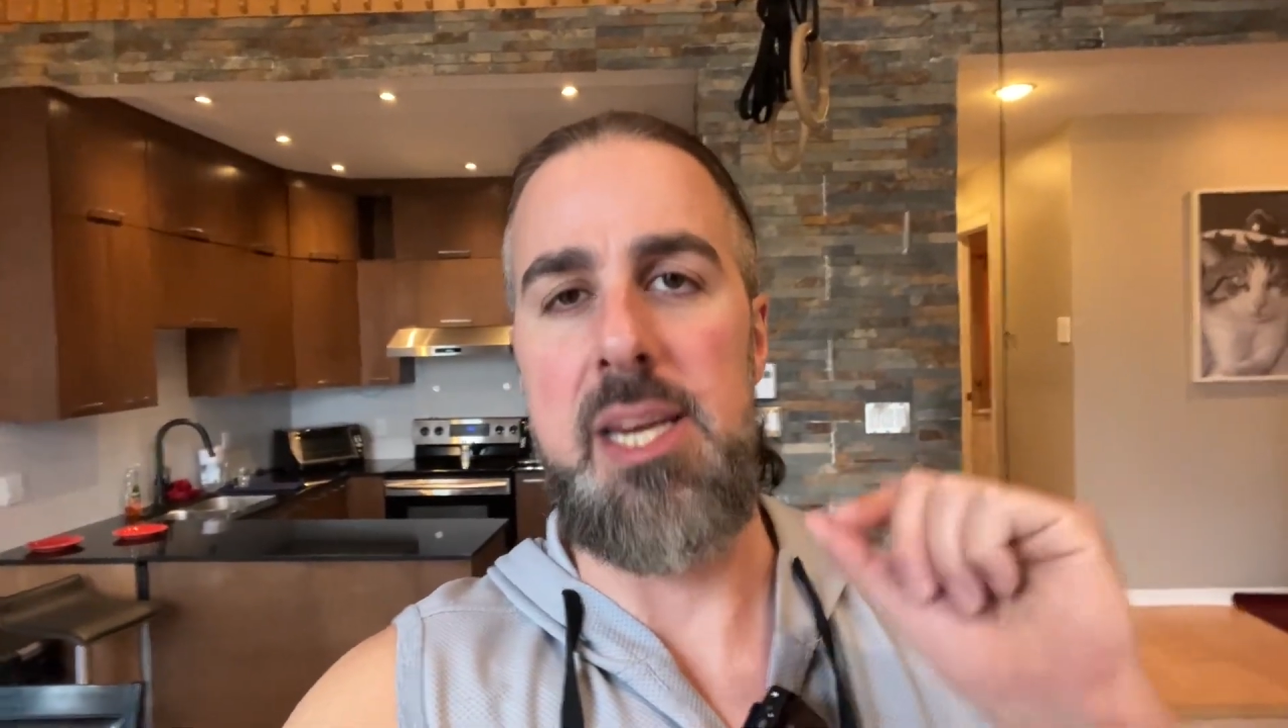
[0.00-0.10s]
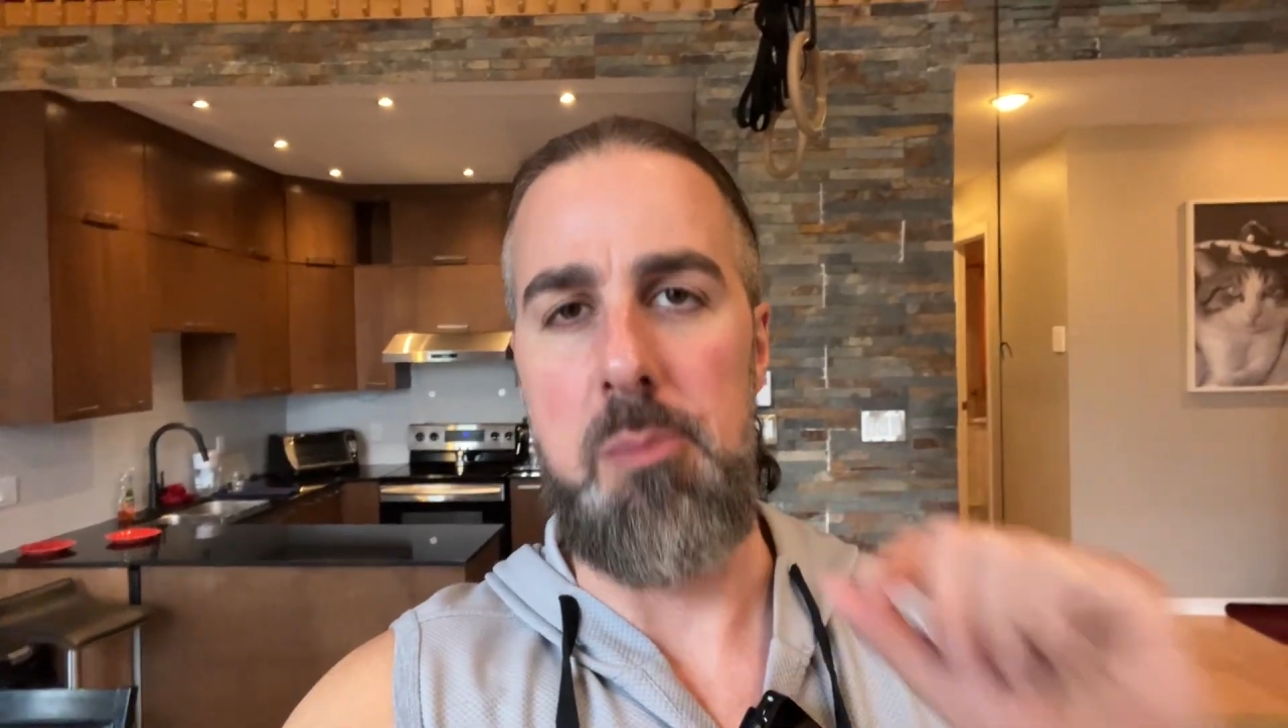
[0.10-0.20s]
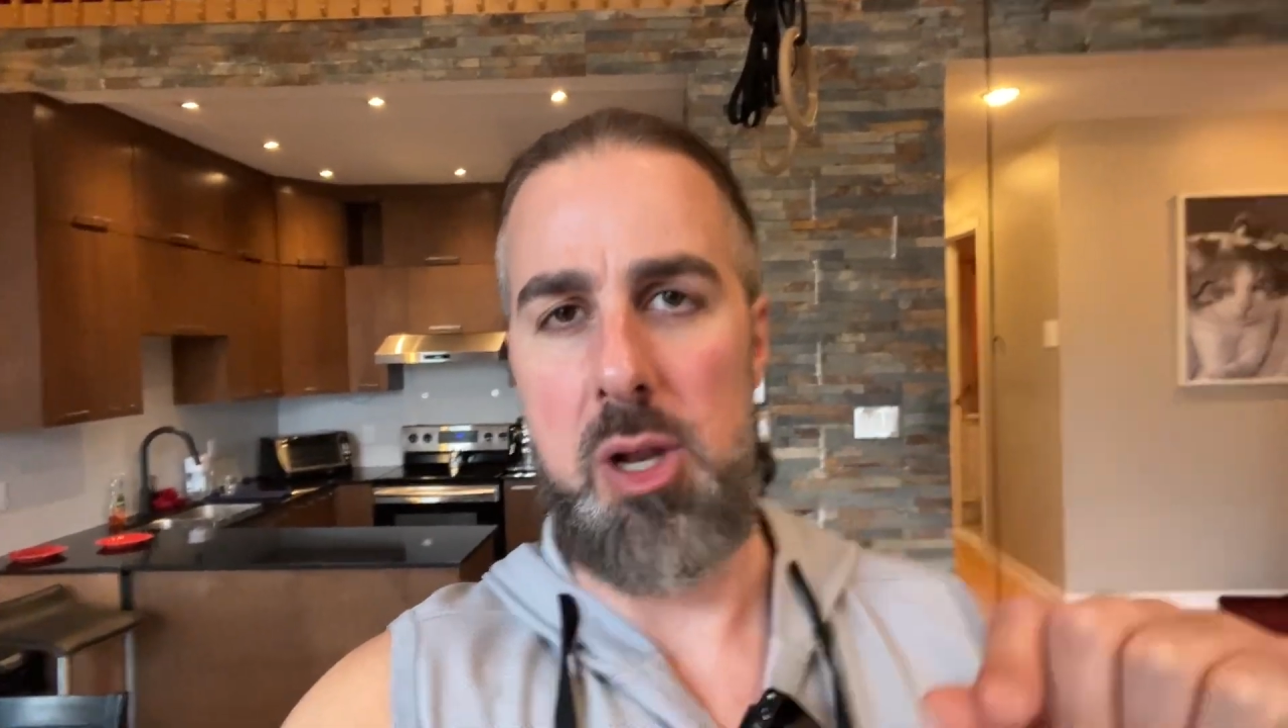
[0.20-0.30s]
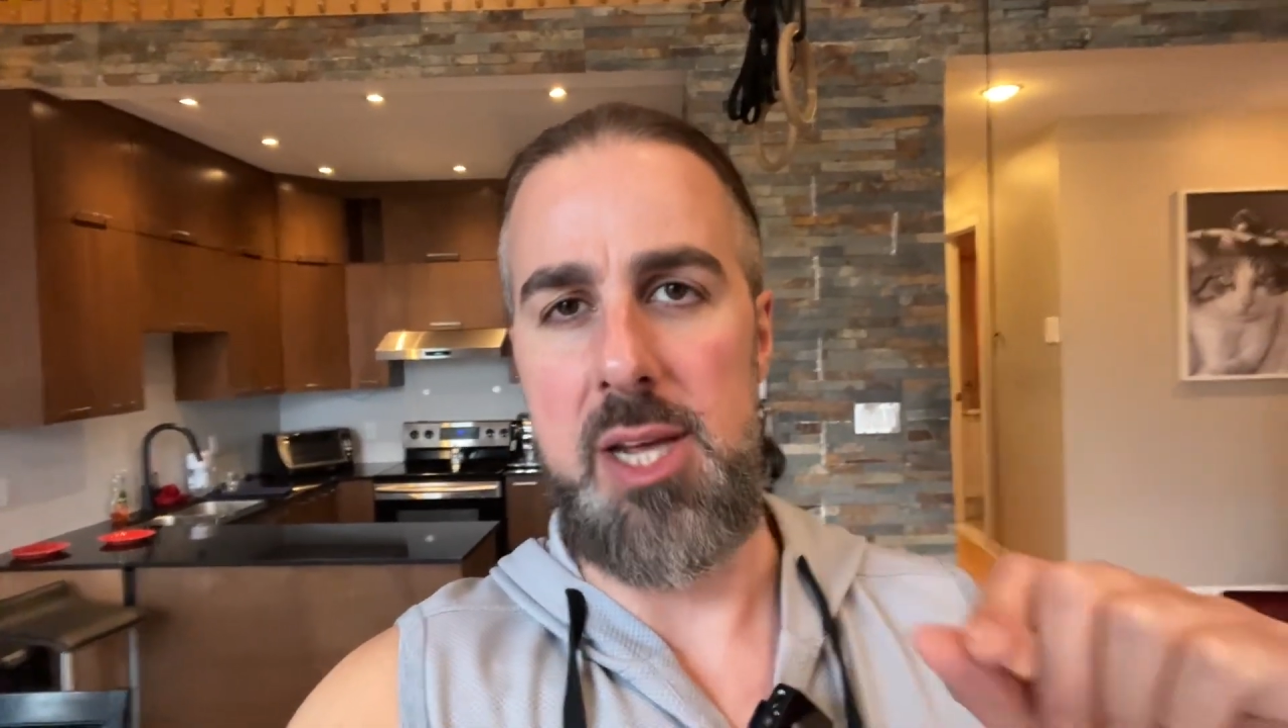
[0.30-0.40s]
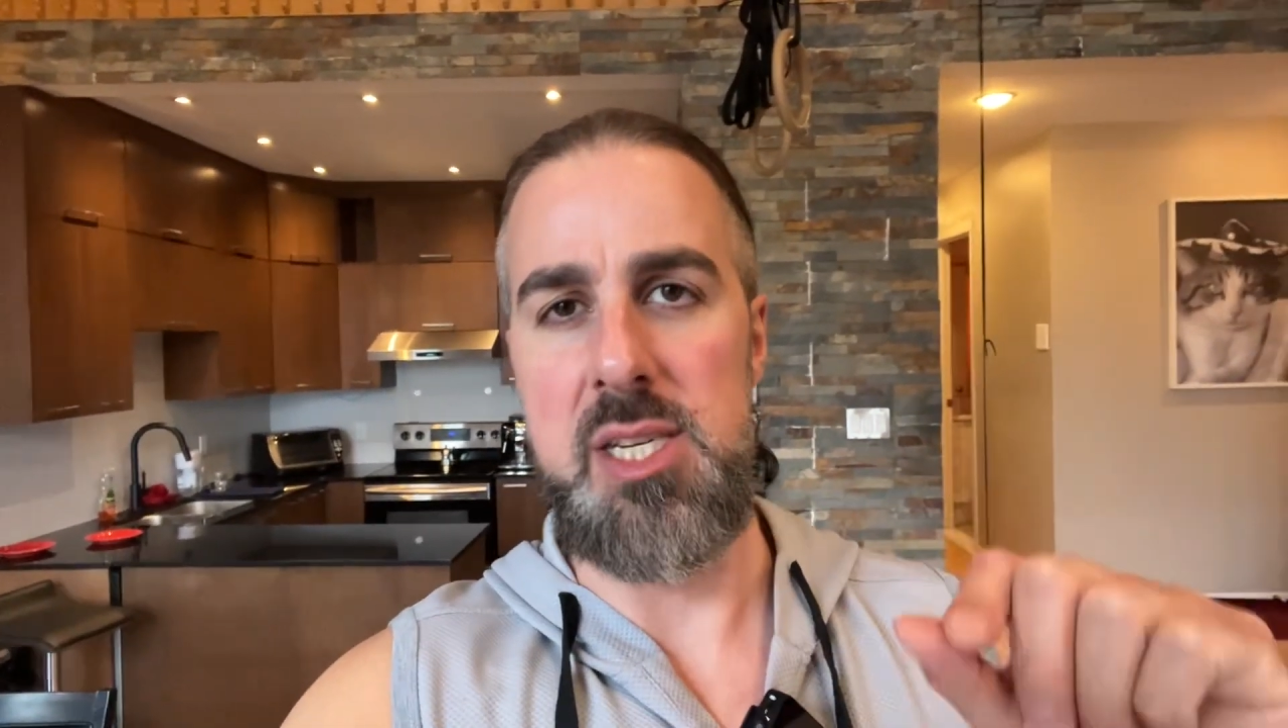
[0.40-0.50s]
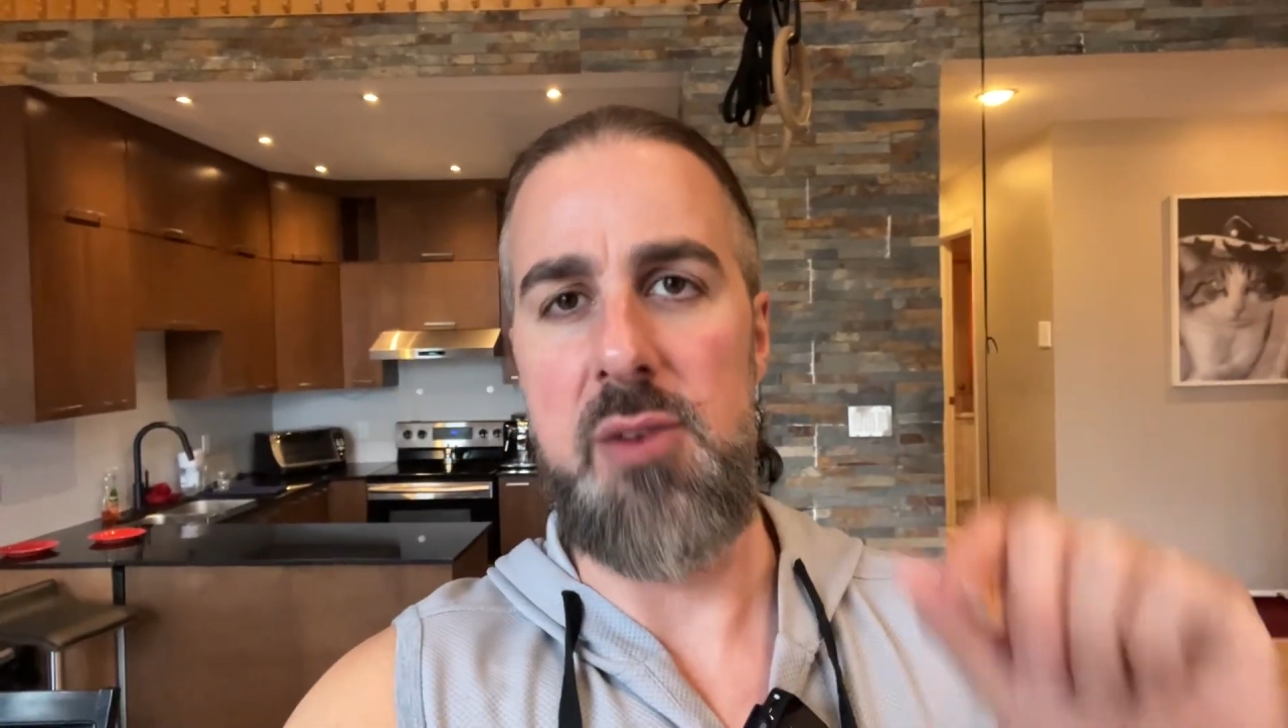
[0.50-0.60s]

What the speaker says: Plus